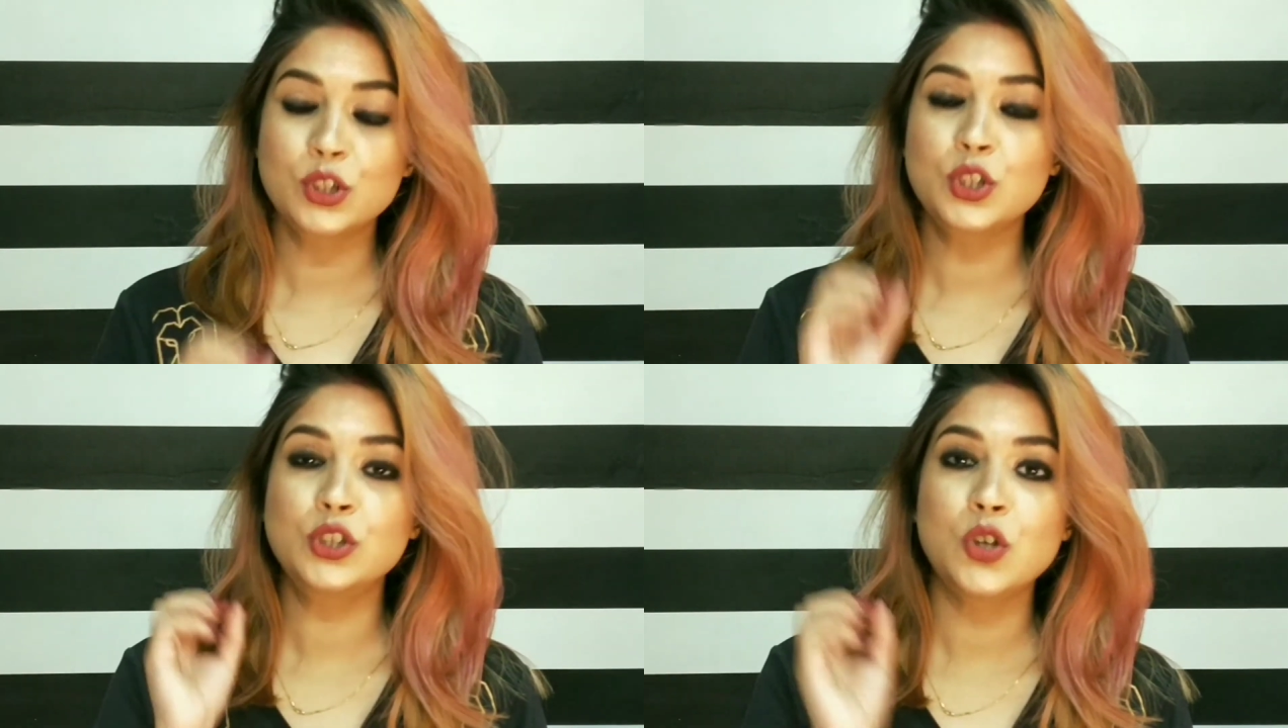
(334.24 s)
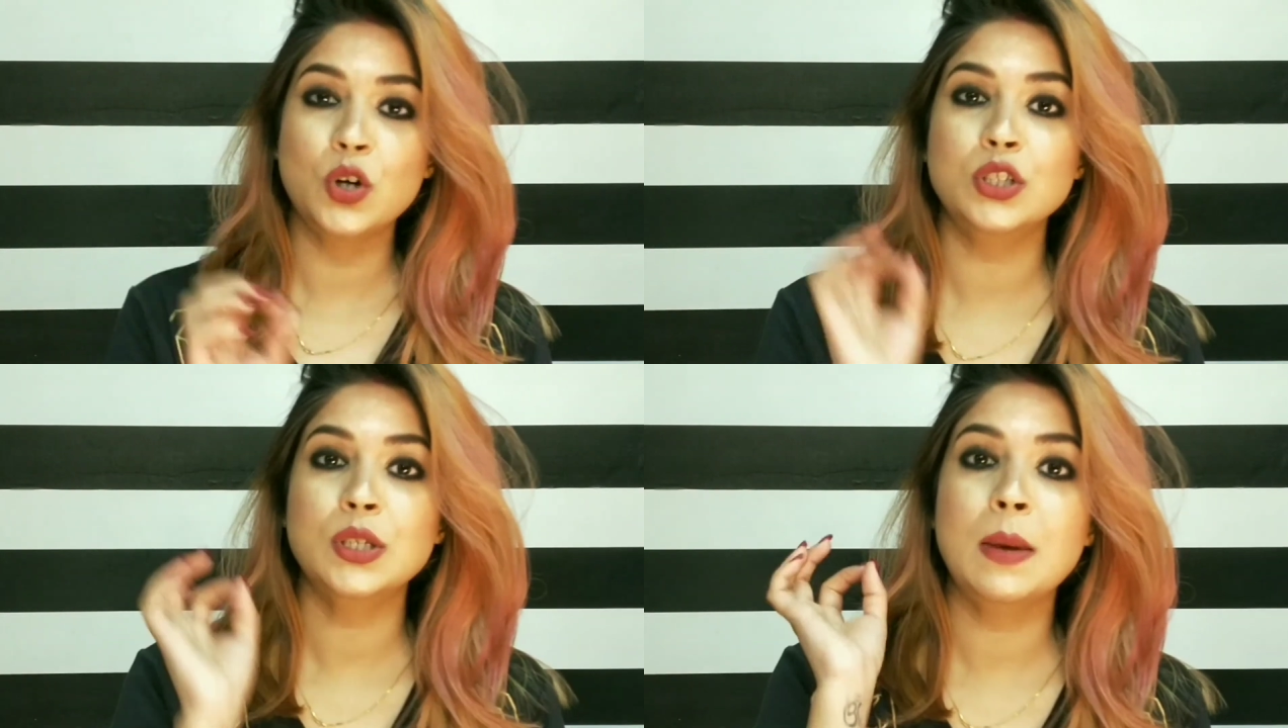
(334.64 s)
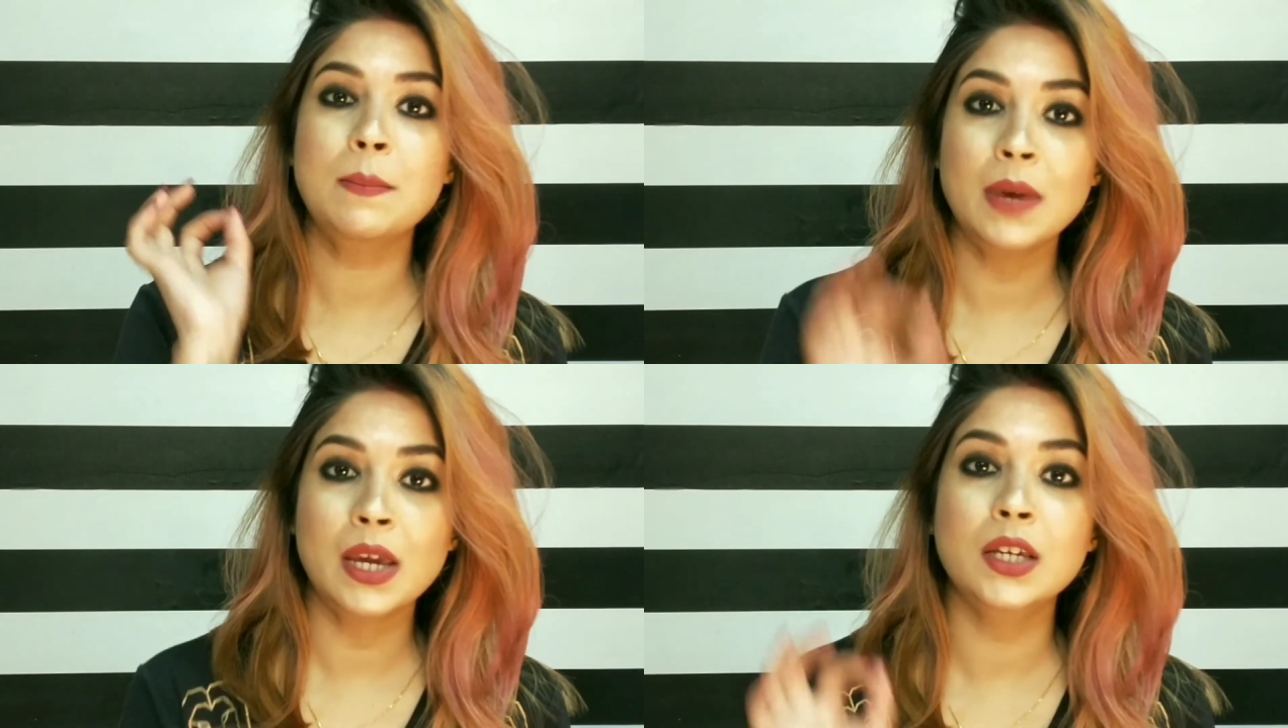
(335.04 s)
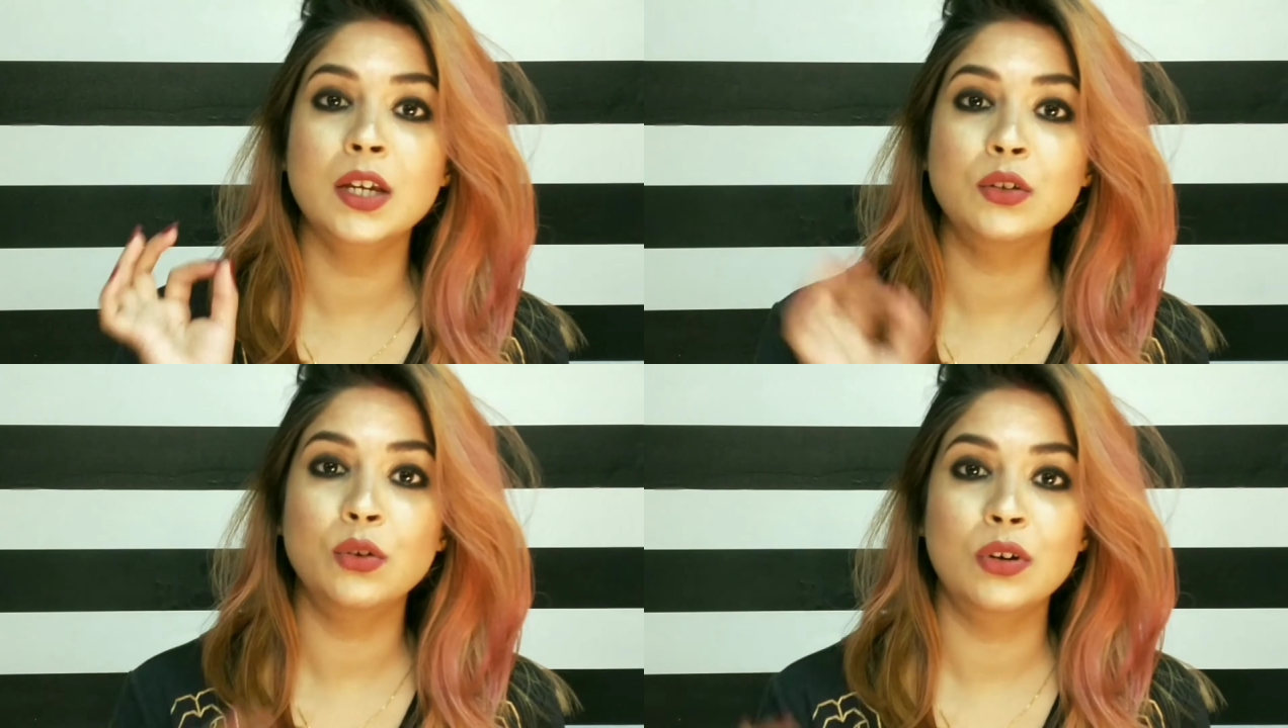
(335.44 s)
how to not make
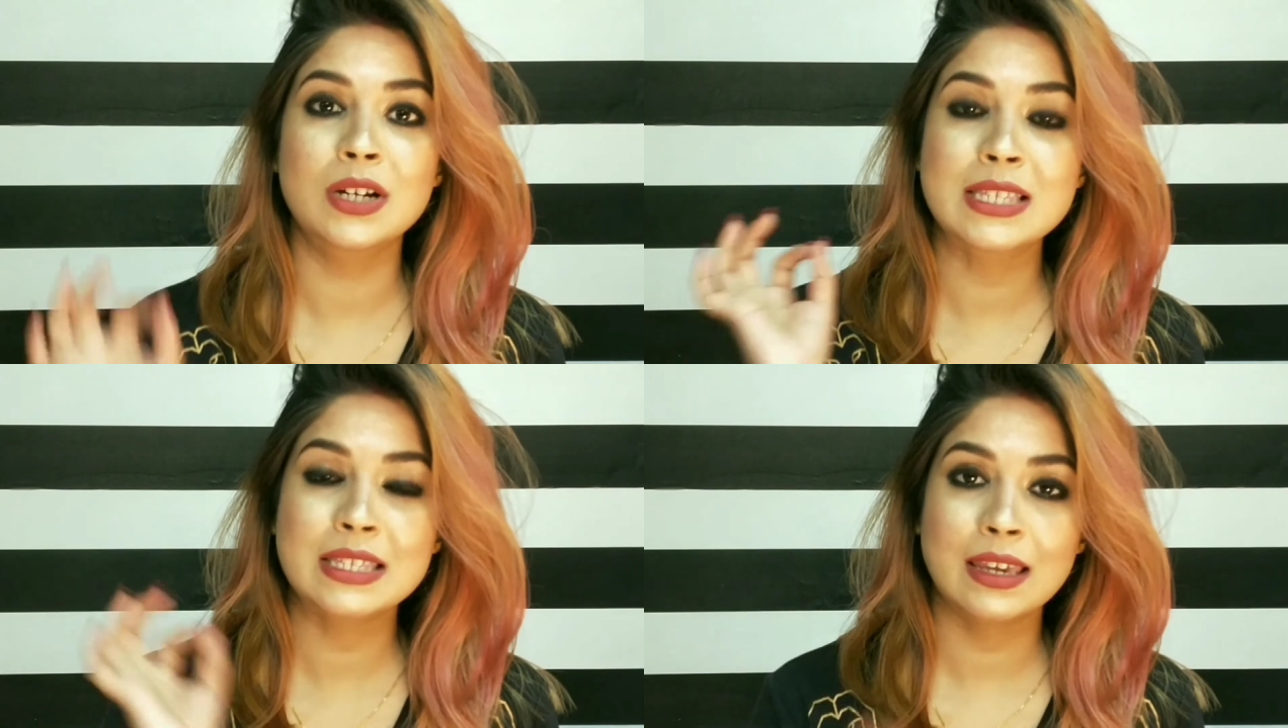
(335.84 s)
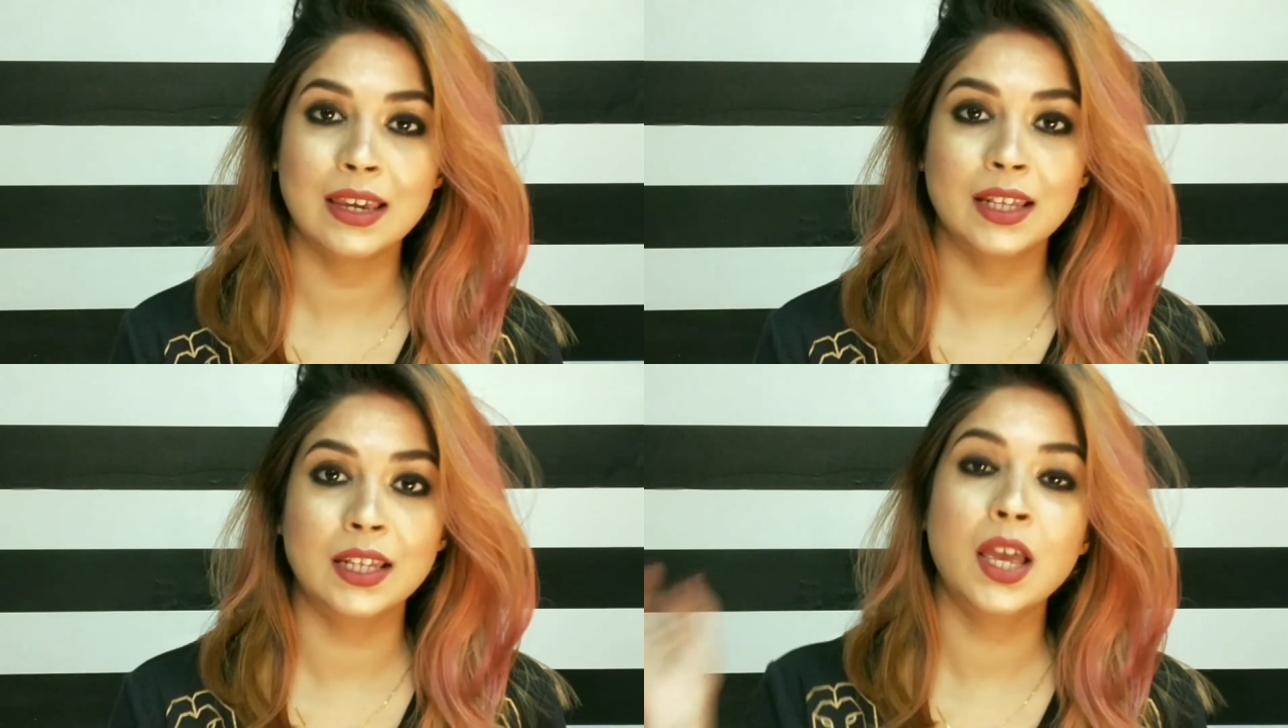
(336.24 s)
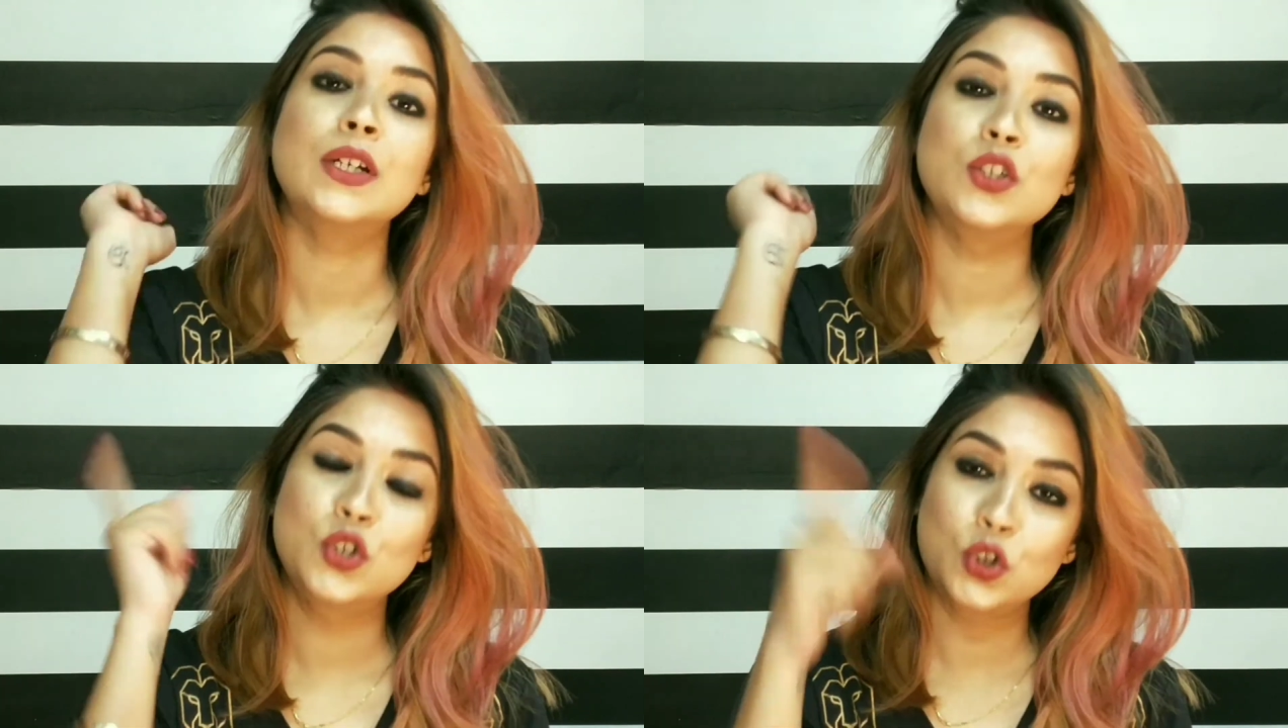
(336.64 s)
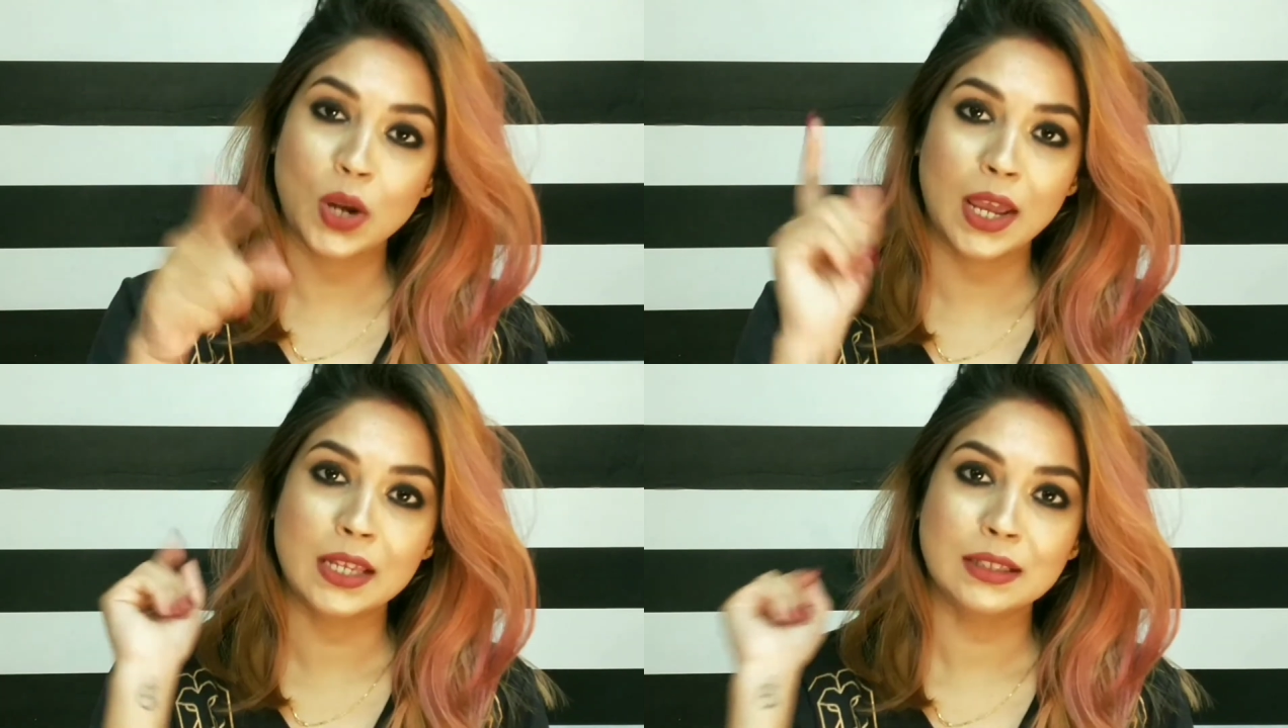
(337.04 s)
your skin
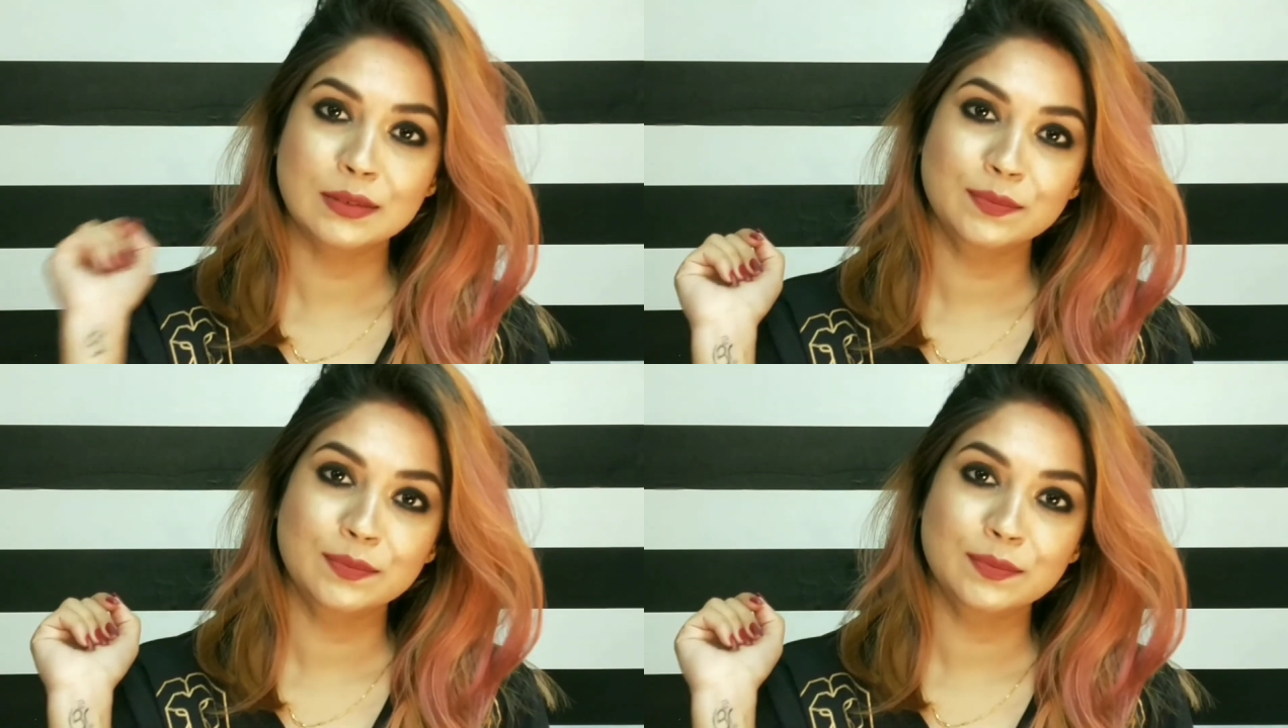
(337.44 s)
dry.